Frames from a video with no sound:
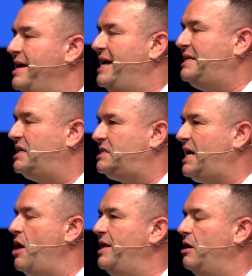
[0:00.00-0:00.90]
He said,
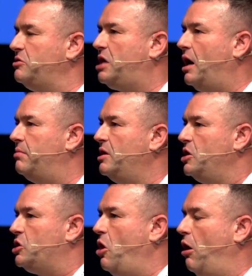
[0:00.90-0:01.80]
stay on the
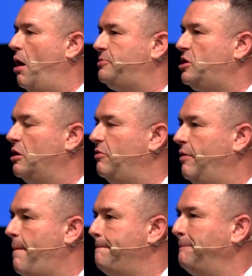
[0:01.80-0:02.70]
hilltop, go
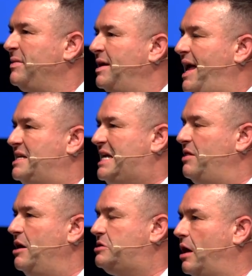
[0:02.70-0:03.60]
observe, and stay
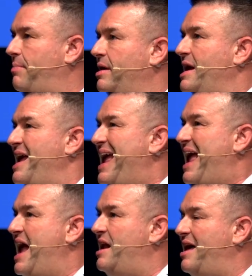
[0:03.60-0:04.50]
on the hilltop.
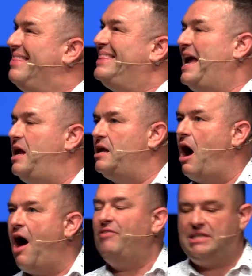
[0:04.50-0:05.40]
And
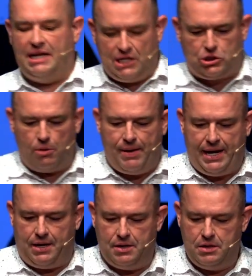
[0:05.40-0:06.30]
they obviously
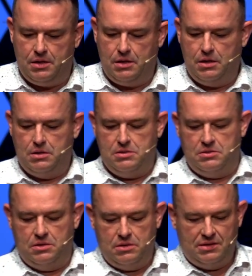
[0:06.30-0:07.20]
disobeyed.
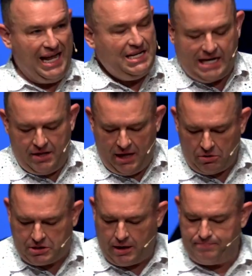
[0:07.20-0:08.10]
They didn't stay on the
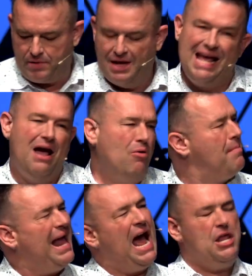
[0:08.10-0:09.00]
hilltop.
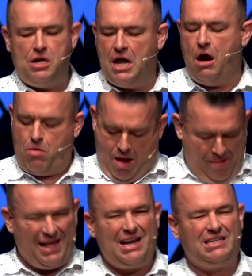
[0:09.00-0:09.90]
Well, man, how do you know?
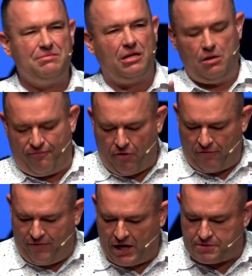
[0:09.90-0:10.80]
I mean, that seems a little
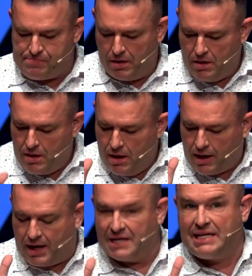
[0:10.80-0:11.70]
far-fetched.
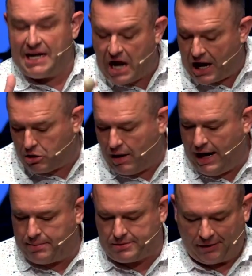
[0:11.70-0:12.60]
Because they got
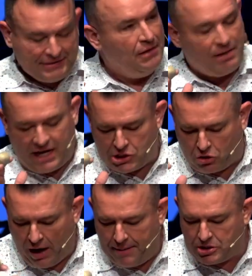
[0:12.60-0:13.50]
grapes. Because
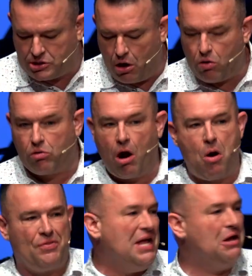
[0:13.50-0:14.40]
grapes don't
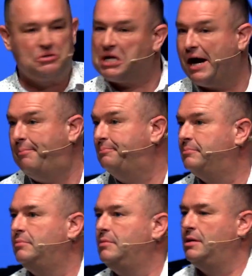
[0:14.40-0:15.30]
grow on the hilltop.